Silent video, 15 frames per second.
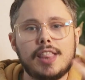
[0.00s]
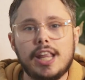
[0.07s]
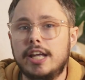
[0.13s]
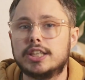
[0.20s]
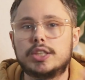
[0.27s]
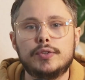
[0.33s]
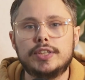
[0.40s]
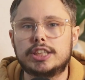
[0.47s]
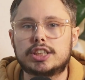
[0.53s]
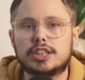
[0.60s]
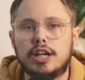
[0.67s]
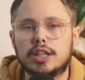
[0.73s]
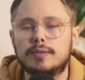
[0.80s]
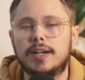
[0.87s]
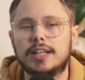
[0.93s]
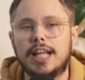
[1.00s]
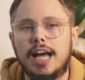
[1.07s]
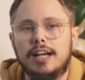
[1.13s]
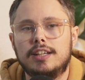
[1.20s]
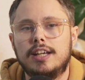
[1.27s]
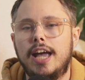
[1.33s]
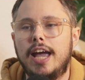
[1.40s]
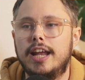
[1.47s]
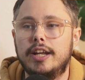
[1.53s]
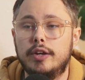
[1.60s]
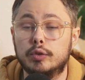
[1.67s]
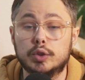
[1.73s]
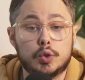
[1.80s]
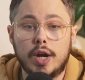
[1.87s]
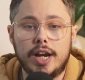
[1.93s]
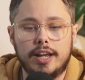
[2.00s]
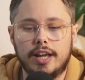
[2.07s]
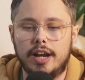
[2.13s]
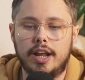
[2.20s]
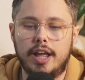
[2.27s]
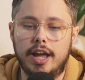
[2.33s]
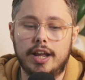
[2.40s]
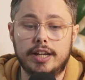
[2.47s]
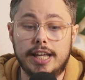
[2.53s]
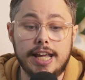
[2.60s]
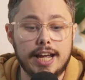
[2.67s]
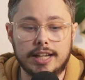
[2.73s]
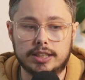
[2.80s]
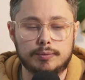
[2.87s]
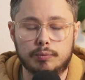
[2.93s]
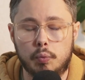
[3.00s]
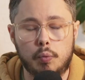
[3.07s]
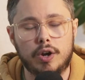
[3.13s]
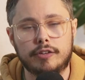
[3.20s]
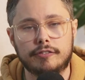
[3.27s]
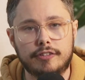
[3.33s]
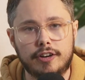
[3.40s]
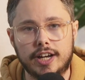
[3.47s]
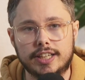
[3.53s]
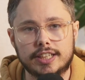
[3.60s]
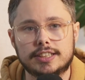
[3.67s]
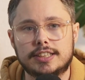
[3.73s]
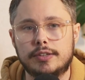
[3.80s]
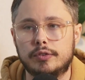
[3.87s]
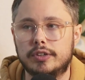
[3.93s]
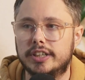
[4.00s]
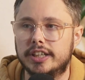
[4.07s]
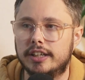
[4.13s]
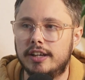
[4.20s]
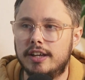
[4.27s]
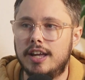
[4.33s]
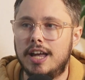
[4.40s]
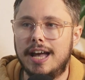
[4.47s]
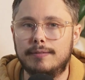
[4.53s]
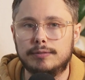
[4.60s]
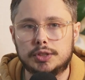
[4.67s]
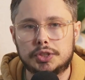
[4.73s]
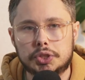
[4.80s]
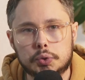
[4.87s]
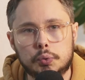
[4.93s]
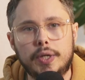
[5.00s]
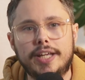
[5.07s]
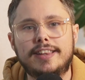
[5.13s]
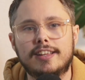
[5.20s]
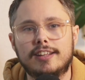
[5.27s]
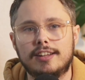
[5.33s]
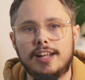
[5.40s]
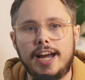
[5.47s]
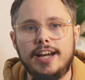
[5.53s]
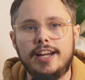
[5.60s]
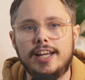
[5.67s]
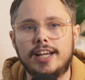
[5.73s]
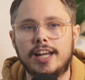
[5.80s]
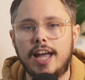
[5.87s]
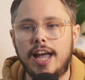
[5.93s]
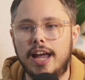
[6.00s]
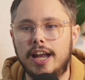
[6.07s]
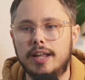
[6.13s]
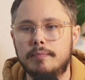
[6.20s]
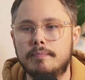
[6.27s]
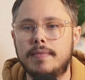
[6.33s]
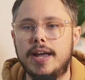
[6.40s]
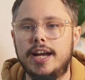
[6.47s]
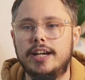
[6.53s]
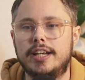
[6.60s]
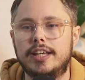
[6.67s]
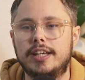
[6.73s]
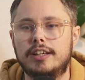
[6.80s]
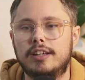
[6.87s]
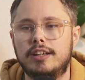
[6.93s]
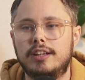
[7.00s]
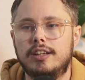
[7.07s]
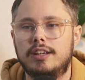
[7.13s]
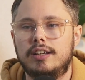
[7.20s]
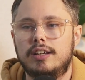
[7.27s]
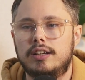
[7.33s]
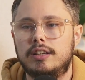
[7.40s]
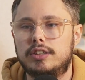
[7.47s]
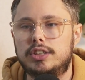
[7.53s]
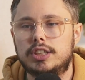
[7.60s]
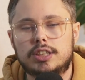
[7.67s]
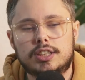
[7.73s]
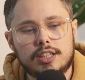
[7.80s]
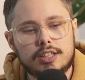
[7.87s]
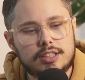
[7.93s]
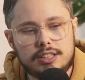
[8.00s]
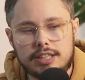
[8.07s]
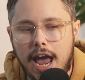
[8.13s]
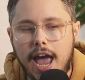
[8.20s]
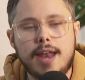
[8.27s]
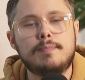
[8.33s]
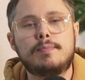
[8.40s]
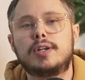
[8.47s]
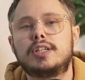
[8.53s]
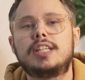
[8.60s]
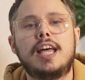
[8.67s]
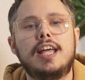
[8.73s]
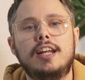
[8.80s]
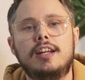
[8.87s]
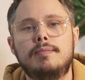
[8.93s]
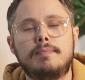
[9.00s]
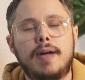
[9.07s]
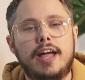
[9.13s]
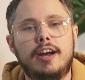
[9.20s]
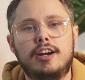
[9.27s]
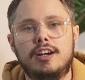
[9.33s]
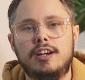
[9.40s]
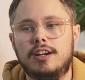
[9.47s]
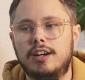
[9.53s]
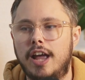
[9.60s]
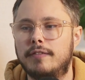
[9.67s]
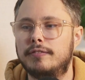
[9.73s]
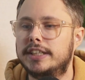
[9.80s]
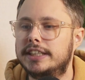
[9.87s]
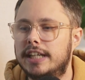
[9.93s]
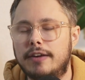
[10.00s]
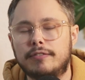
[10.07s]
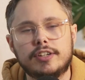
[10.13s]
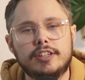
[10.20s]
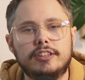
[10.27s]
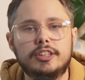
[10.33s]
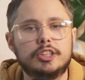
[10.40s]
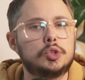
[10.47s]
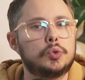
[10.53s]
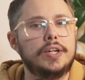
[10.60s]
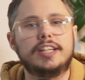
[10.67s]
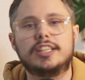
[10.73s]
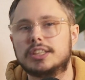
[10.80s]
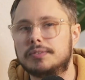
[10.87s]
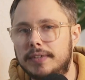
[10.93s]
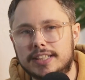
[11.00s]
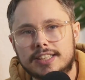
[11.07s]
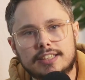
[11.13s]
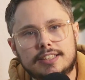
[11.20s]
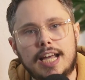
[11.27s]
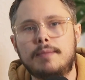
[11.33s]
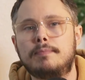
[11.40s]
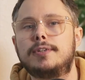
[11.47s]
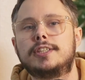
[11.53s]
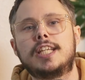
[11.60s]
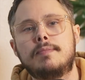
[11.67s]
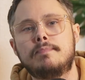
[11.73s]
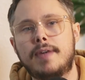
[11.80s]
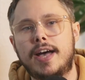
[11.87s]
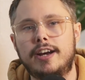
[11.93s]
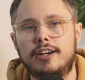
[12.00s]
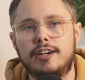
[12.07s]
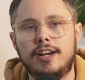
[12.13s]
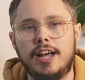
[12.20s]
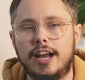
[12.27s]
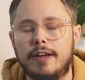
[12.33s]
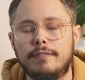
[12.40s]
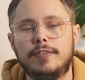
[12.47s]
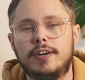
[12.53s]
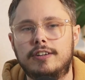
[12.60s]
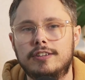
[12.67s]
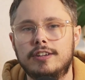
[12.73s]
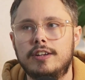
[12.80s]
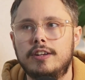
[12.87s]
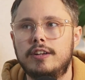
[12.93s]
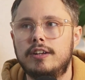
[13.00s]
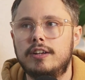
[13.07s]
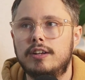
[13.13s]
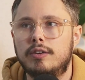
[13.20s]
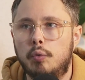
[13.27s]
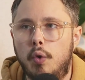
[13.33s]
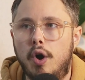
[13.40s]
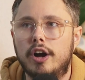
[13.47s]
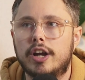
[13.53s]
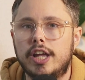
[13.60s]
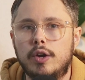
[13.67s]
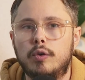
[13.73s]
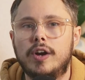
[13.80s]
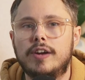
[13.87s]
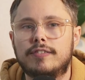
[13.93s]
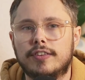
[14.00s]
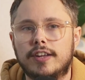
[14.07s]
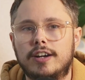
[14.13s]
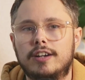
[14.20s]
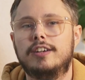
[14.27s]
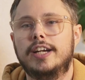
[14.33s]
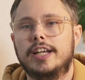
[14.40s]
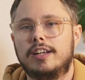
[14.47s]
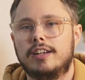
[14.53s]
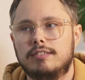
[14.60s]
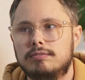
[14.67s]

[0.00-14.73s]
And so we just talked about that, and it was great. And he had some wonderful ideas. He really helped tweak the lighting, and it made it just a 10% better. Every little tweak just makes it 10% better. And I felt walking away from there like,